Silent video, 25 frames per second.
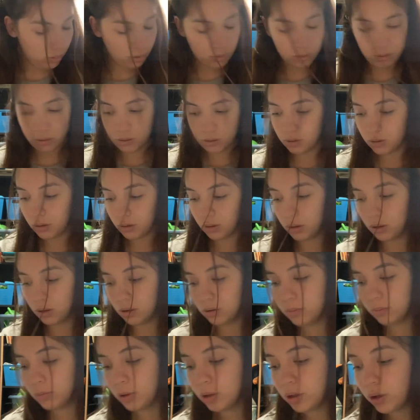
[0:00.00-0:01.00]

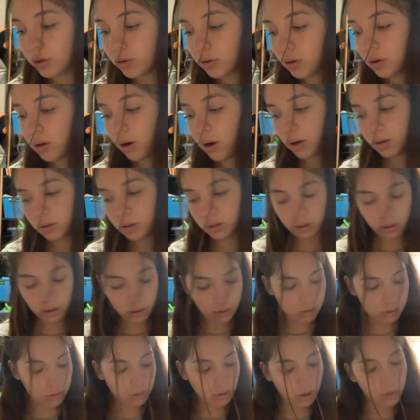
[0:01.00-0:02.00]
another car seat, so that
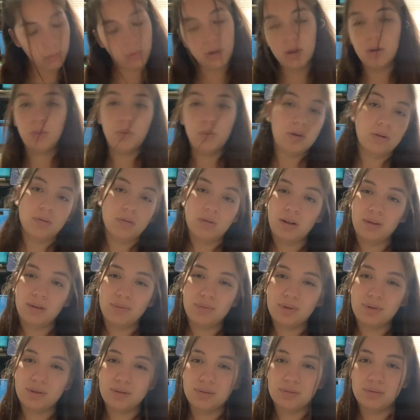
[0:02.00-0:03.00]
way we don't have to
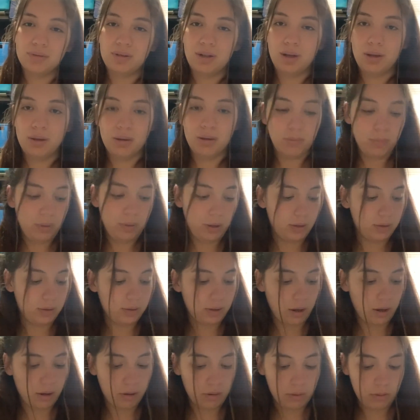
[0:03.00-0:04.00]
take the base out
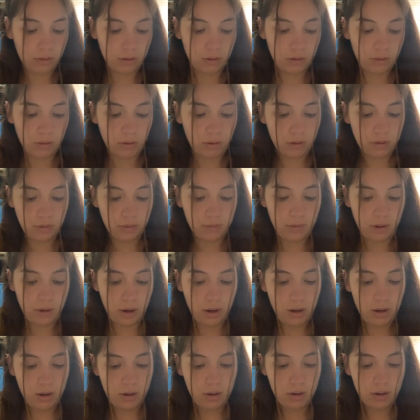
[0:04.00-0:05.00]
and all of that.
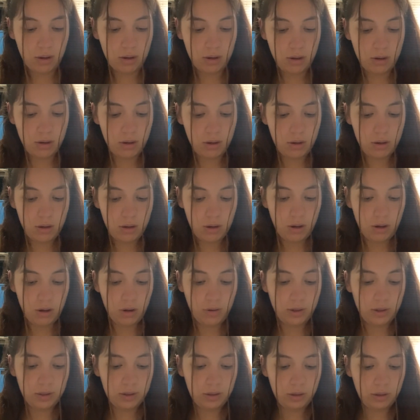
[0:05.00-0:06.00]
Oh, I
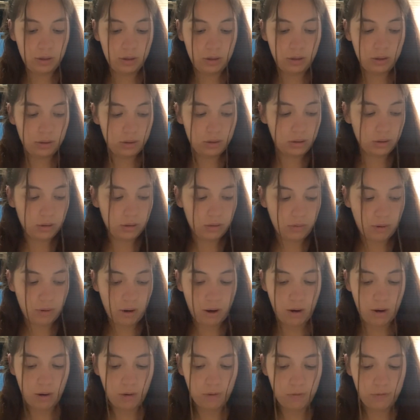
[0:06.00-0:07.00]
seen this little
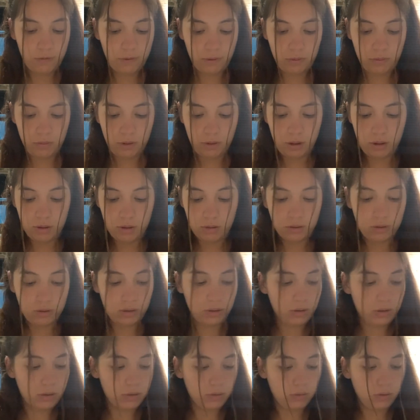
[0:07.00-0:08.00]
outfit right here. This is so
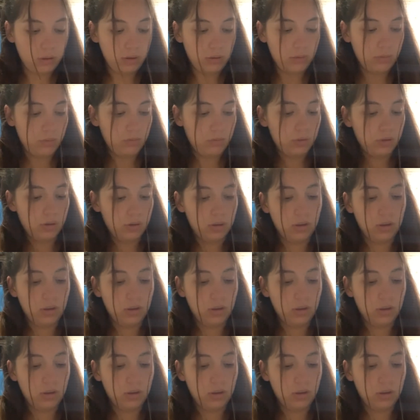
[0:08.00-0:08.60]
cute. It's like